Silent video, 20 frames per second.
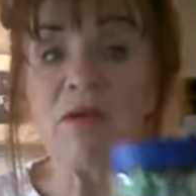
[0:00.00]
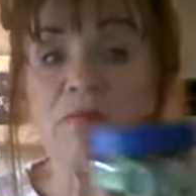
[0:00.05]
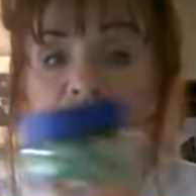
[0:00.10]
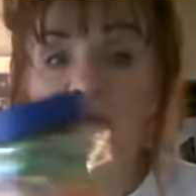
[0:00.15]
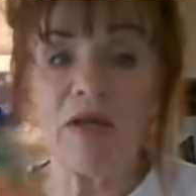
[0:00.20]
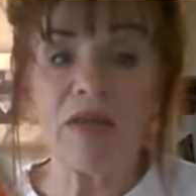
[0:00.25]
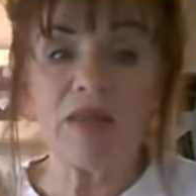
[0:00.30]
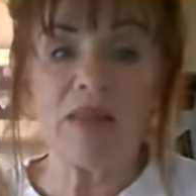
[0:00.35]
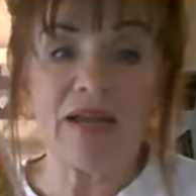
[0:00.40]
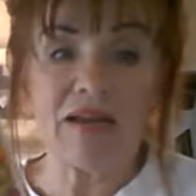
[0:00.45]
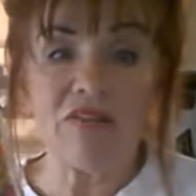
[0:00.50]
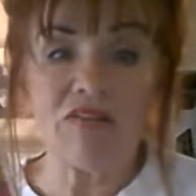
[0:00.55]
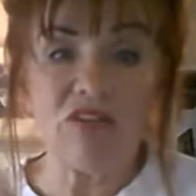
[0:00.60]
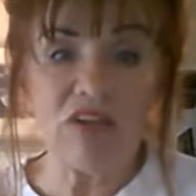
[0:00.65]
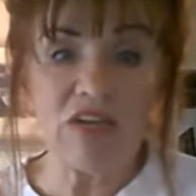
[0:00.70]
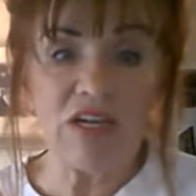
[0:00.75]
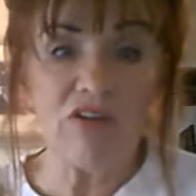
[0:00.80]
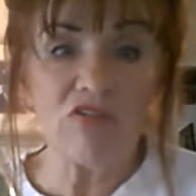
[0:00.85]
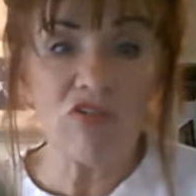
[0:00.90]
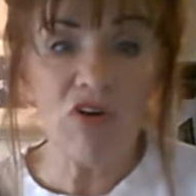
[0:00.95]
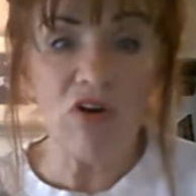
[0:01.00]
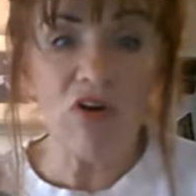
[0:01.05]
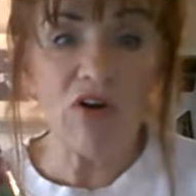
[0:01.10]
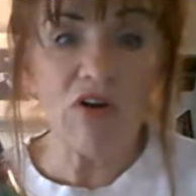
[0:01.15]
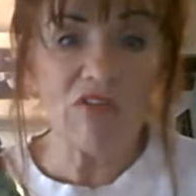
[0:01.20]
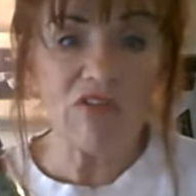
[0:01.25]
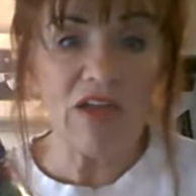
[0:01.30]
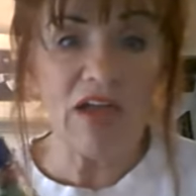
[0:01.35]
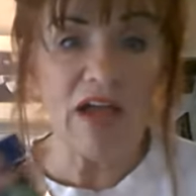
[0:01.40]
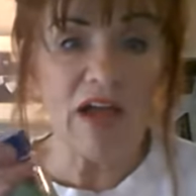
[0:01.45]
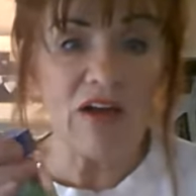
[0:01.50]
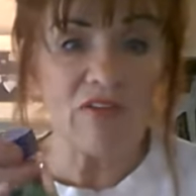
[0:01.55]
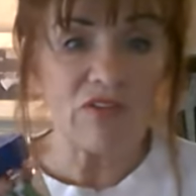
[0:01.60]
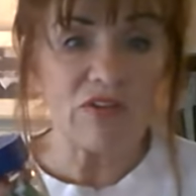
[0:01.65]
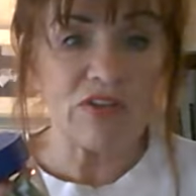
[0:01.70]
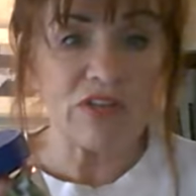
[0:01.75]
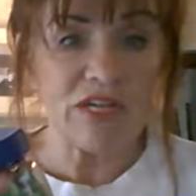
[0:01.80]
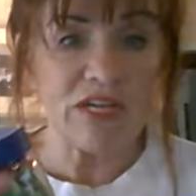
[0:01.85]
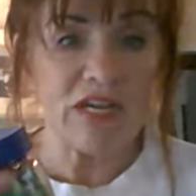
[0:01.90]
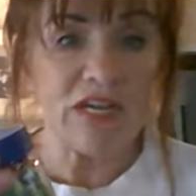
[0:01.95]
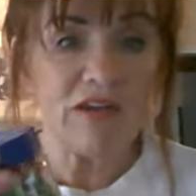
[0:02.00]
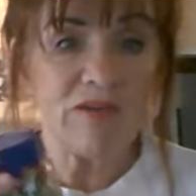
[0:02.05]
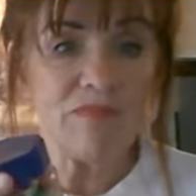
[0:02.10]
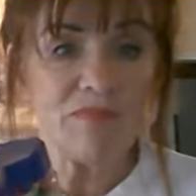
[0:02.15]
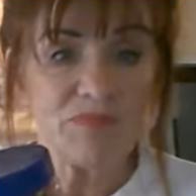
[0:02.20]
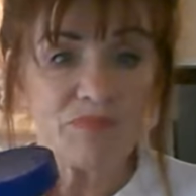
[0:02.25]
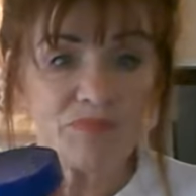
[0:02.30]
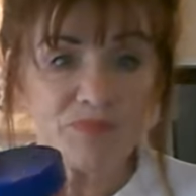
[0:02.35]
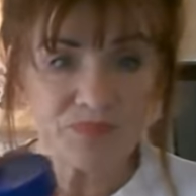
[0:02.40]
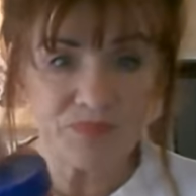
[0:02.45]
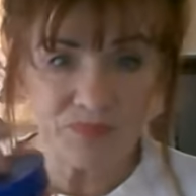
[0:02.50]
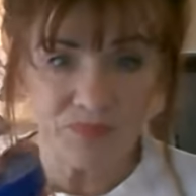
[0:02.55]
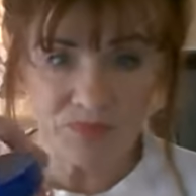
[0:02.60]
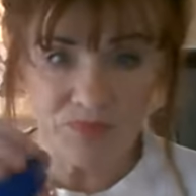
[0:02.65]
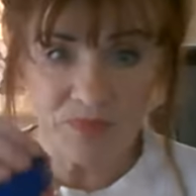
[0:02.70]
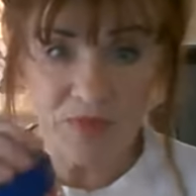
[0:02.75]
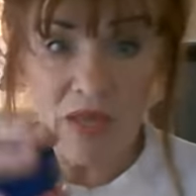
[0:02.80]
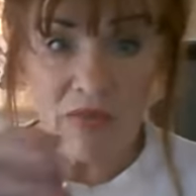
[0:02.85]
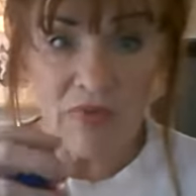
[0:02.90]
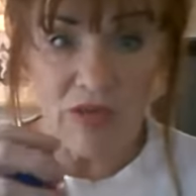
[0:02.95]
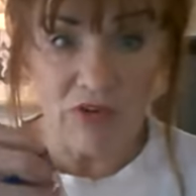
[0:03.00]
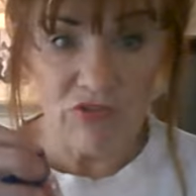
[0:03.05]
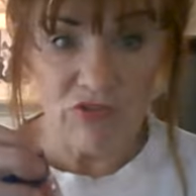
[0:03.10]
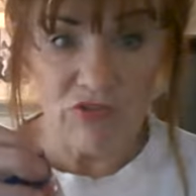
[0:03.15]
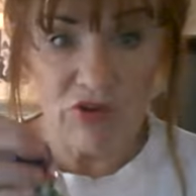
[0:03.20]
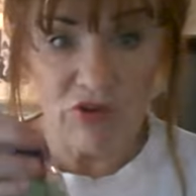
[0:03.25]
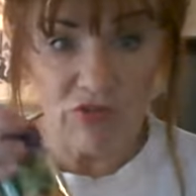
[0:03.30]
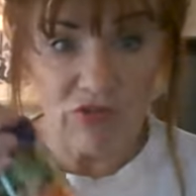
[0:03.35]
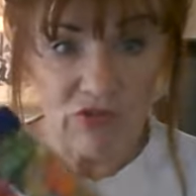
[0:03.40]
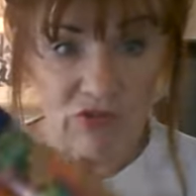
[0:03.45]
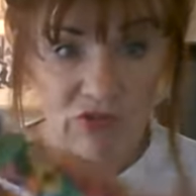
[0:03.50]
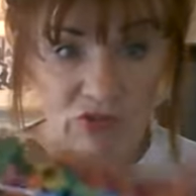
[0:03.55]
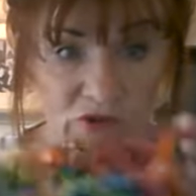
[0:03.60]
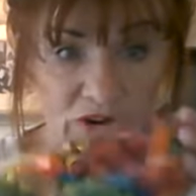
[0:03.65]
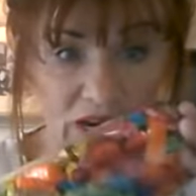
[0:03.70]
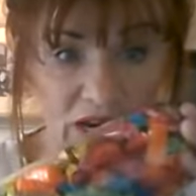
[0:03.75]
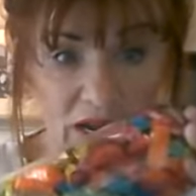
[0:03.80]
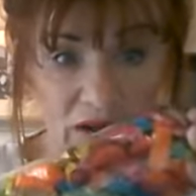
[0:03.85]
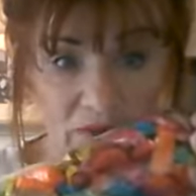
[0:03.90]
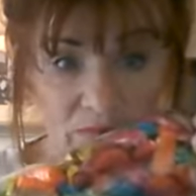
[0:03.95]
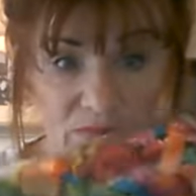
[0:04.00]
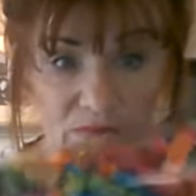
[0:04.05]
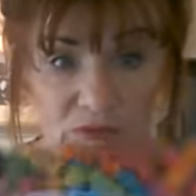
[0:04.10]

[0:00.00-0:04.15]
But like tea jars that have a lid that you can screw down,